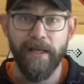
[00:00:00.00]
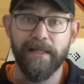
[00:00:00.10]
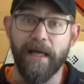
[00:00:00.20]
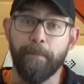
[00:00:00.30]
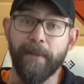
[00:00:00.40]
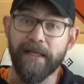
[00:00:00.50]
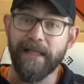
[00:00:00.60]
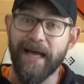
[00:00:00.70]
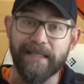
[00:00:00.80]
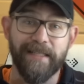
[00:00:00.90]
That pin
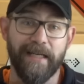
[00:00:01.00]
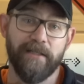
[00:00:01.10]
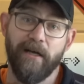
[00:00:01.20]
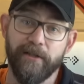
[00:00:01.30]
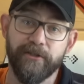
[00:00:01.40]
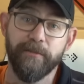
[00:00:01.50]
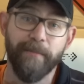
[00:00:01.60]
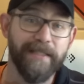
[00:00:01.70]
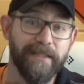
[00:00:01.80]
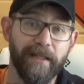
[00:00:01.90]
lock technology
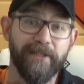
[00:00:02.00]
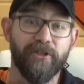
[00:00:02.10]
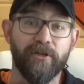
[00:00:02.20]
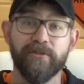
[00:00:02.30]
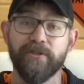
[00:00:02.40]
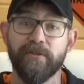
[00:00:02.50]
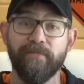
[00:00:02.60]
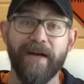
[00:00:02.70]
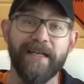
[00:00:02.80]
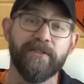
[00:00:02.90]
basically turns your
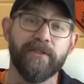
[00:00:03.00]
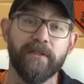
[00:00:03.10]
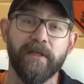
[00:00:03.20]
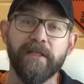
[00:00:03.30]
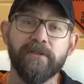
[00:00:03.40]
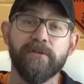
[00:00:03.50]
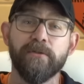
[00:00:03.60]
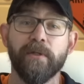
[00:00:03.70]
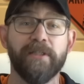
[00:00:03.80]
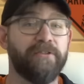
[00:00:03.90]
visor
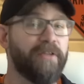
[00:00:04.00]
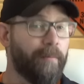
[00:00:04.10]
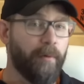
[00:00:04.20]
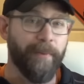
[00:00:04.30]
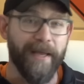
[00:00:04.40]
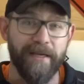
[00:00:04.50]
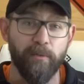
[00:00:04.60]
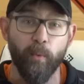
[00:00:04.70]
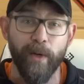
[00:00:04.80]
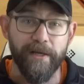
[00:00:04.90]
into a double
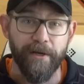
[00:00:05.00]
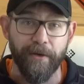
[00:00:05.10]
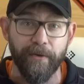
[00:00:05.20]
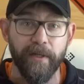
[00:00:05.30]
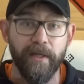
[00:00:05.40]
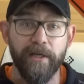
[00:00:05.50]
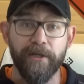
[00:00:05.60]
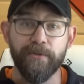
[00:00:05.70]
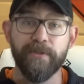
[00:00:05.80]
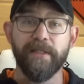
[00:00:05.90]
pane window,
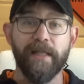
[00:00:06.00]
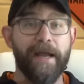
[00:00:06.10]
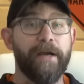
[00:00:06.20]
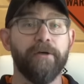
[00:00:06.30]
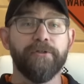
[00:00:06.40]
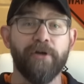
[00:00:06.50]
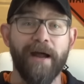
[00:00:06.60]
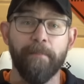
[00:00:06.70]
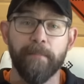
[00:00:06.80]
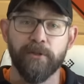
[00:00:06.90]
using the air
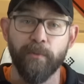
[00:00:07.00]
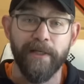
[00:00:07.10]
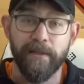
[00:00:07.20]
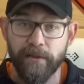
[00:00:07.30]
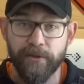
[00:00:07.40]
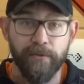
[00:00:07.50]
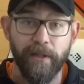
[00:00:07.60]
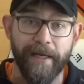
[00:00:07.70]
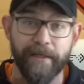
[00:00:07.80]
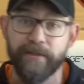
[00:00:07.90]
trapped between the two
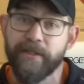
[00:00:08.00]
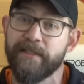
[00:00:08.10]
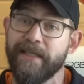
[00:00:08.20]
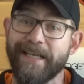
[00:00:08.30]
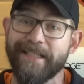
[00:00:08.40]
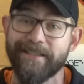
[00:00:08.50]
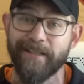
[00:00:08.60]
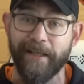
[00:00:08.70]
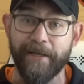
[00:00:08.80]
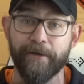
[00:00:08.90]
layers as an
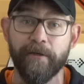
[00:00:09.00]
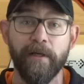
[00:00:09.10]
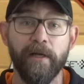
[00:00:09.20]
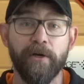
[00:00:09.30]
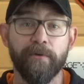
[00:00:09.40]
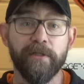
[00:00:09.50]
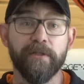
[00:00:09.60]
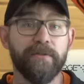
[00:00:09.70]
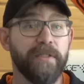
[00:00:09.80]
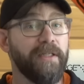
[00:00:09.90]
insulator,
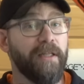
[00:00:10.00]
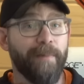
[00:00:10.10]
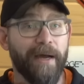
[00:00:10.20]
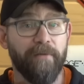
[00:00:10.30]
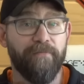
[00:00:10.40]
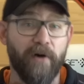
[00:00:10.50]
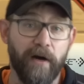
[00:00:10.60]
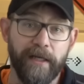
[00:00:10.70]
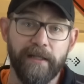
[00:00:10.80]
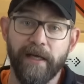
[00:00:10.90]
reducing the amount of
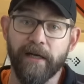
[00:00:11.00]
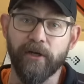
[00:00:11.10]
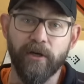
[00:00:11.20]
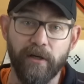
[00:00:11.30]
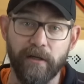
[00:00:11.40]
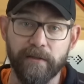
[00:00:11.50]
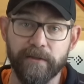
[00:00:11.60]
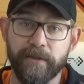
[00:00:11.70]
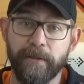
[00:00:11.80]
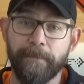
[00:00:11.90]
fogging that occurs.